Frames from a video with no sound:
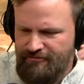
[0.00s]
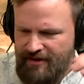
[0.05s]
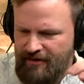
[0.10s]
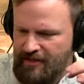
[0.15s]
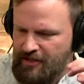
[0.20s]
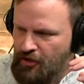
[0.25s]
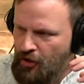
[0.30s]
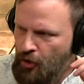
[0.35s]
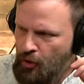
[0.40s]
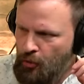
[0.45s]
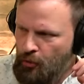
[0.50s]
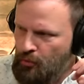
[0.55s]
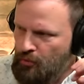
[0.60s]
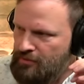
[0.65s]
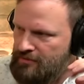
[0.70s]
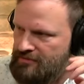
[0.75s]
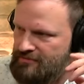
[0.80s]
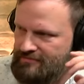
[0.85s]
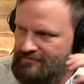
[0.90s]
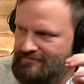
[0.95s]
very
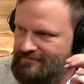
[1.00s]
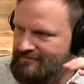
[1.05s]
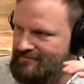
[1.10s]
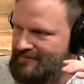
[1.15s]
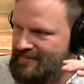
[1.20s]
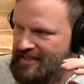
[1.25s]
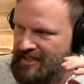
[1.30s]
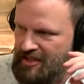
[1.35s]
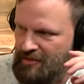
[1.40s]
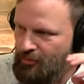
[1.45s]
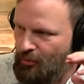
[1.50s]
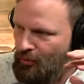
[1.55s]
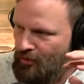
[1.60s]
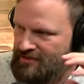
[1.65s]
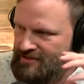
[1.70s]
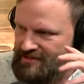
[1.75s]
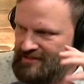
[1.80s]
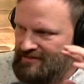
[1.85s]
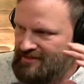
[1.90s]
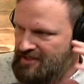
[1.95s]
cold right.
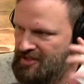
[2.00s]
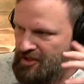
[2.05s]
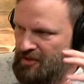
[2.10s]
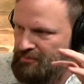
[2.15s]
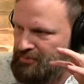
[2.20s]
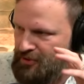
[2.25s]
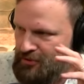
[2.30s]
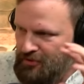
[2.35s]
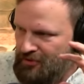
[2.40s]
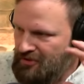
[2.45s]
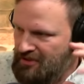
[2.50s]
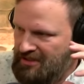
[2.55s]
keyboards. It sounds you like don't know